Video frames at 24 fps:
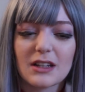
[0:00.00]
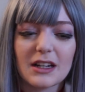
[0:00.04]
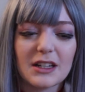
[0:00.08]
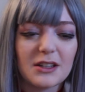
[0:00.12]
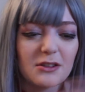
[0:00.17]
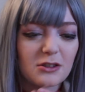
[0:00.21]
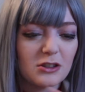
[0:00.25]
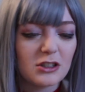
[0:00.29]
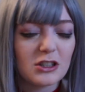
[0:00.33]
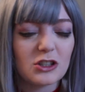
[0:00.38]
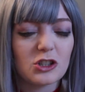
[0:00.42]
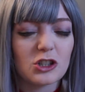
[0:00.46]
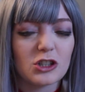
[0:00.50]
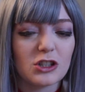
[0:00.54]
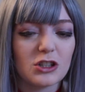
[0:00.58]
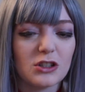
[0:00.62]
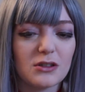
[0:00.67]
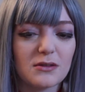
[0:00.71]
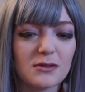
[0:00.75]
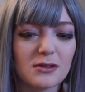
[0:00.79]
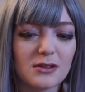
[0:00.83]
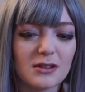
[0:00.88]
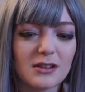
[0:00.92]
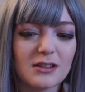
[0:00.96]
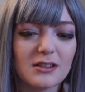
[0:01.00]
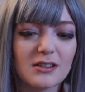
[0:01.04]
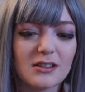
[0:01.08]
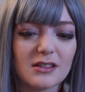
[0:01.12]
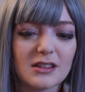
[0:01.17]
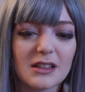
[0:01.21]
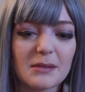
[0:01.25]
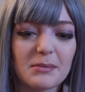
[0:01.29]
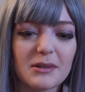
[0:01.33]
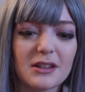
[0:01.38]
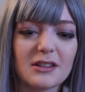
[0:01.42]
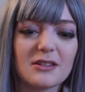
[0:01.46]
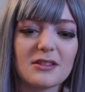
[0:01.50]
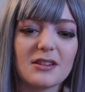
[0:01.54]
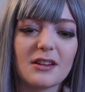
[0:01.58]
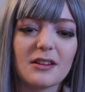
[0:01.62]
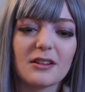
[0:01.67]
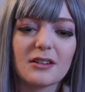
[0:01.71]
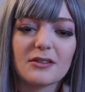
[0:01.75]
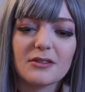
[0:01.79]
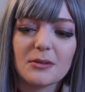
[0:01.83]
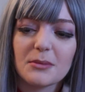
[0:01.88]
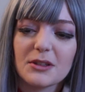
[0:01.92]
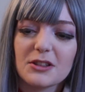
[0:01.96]
I usually just use the lip
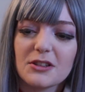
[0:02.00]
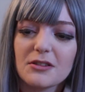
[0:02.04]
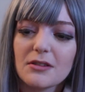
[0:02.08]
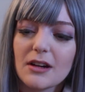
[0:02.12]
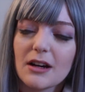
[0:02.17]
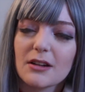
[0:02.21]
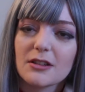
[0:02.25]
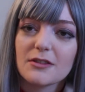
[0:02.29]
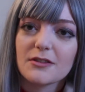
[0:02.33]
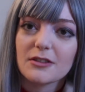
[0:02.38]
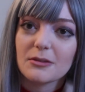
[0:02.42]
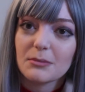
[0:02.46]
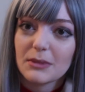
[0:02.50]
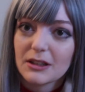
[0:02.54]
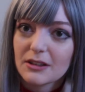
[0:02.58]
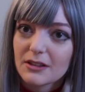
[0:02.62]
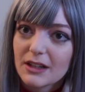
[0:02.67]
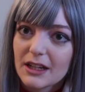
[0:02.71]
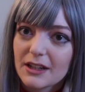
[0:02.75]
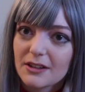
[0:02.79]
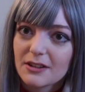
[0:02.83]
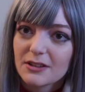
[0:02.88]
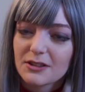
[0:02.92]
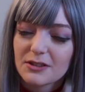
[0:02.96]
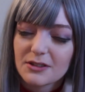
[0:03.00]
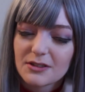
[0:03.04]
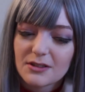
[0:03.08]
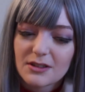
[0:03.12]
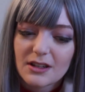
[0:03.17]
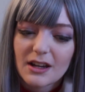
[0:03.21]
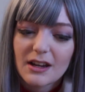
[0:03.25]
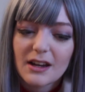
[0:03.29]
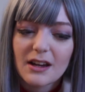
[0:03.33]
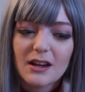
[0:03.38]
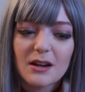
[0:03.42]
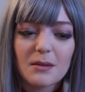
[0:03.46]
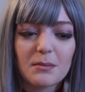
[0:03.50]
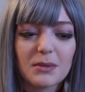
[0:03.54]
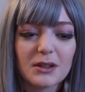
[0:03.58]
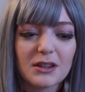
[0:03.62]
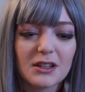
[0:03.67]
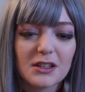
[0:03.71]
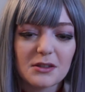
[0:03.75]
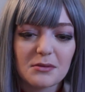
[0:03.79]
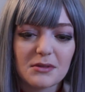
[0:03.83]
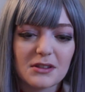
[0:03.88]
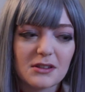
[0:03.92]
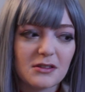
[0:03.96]
concealer from Etude House for male characters, but
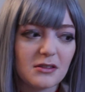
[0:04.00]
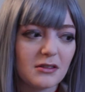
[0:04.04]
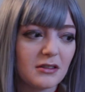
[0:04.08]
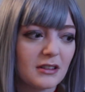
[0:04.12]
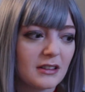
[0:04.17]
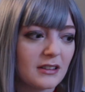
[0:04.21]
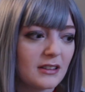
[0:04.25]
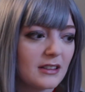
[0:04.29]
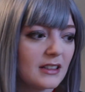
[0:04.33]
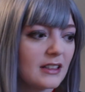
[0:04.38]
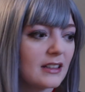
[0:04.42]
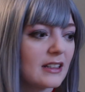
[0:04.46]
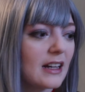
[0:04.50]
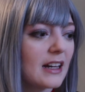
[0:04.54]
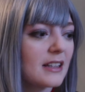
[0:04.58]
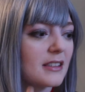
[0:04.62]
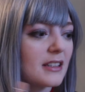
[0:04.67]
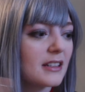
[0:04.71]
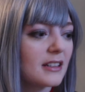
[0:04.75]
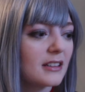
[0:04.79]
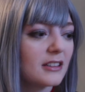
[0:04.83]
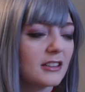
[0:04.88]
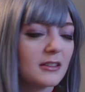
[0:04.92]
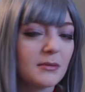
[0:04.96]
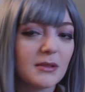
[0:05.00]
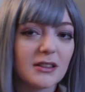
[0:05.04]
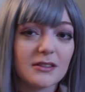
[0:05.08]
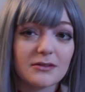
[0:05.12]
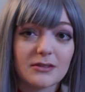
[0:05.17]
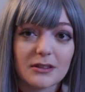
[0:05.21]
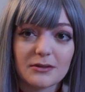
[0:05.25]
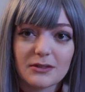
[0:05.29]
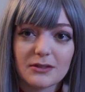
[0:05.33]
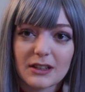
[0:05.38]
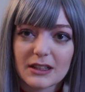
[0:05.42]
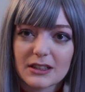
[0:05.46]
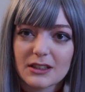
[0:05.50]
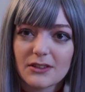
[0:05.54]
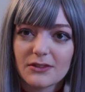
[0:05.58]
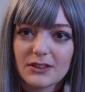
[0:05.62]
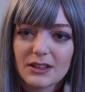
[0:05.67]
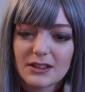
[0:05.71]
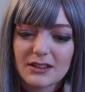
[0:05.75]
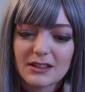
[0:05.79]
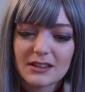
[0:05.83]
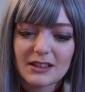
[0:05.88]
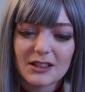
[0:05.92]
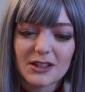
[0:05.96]
this one still, it has like a little bit of
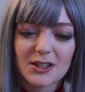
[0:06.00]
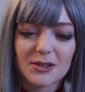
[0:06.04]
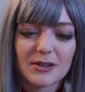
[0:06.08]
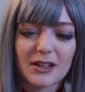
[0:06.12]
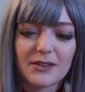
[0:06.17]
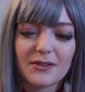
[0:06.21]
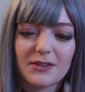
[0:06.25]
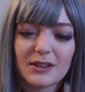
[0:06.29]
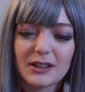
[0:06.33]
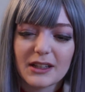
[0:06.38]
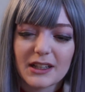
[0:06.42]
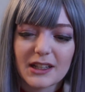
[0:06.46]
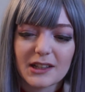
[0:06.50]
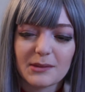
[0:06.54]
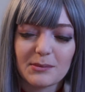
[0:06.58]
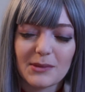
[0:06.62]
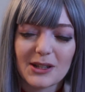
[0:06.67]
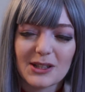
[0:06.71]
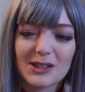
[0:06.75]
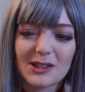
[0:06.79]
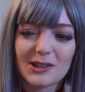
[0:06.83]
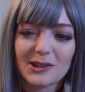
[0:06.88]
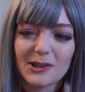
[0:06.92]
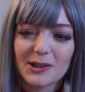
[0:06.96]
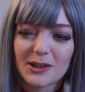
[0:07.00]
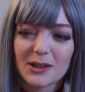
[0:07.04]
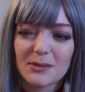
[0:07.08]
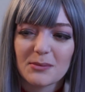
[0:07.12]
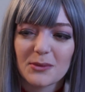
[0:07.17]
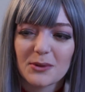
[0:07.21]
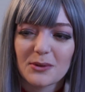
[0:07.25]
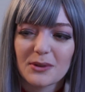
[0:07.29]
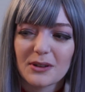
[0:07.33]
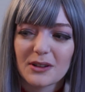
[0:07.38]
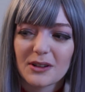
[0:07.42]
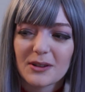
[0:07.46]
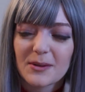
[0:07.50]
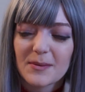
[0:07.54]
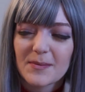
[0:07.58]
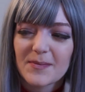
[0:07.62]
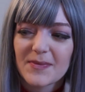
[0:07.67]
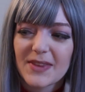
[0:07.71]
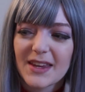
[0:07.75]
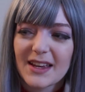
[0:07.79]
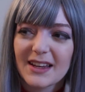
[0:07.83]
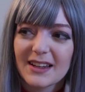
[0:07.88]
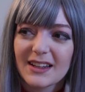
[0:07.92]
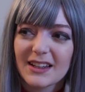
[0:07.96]
reflectiveness in it, so I feel like it makes it look more
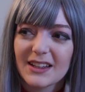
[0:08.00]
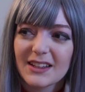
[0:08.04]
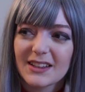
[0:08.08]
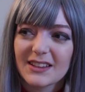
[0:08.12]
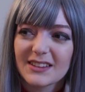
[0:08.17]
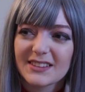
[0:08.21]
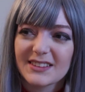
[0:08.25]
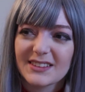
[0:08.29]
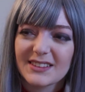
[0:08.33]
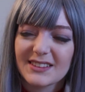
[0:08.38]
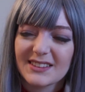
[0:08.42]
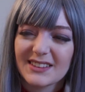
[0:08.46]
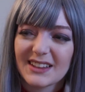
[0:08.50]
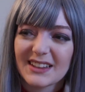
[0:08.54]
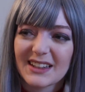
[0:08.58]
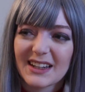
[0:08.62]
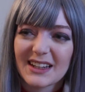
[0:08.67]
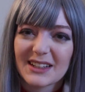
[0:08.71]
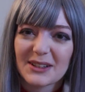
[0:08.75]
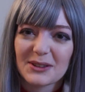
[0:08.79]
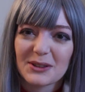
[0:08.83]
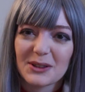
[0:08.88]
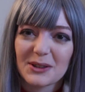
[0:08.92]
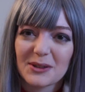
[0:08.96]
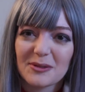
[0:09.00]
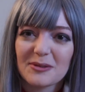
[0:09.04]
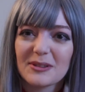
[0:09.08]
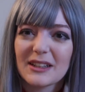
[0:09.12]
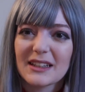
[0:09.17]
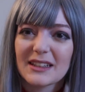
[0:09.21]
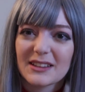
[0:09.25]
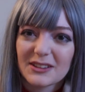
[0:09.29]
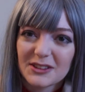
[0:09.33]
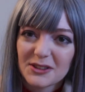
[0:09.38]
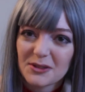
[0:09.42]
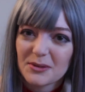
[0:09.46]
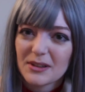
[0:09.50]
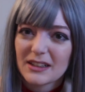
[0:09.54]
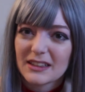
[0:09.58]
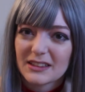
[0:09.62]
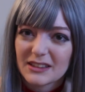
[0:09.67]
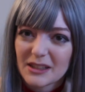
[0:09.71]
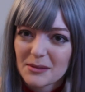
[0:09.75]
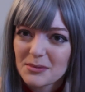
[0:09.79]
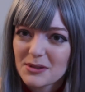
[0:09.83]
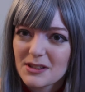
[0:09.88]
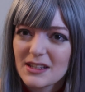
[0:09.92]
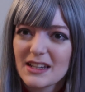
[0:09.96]
like, I don't know, like layering
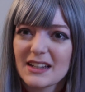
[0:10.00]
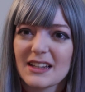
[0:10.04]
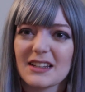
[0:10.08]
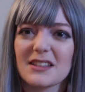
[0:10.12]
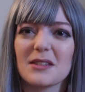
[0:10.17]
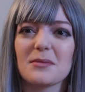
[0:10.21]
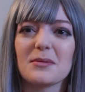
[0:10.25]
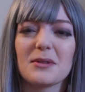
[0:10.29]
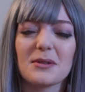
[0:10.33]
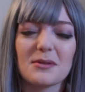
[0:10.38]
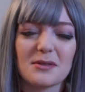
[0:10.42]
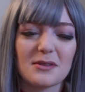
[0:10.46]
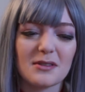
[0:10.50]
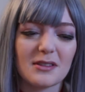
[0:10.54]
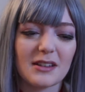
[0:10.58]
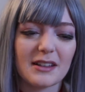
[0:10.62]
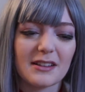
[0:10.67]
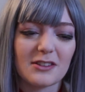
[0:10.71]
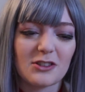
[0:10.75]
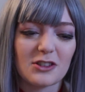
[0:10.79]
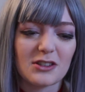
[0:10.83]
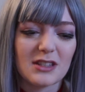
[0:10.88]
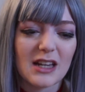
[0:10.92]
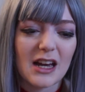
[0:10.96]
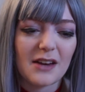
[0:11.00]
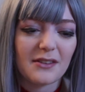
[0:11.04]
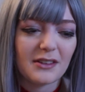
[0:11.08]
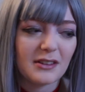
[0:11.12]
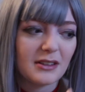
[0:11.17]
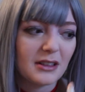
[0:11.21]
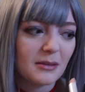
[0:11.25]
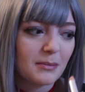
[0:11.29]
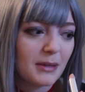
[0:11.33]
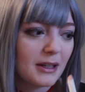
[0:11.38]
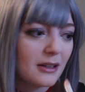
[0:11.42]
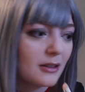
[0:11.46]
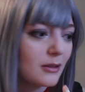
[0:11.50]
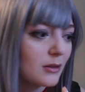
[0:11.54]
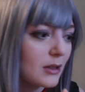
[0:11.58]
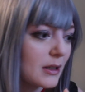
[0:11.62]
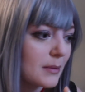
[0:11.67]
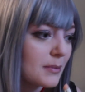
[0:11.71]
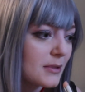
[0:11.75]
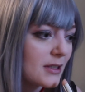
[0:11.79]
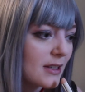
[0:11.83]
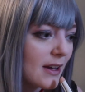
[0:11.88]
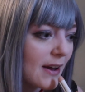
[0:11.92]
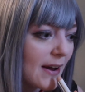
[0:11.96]
lipstick as opposed to like just having like pale
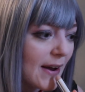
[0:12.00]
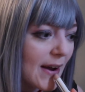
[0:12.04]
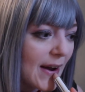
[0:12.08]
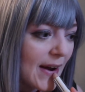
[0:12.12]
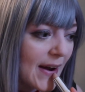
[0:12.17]
lips.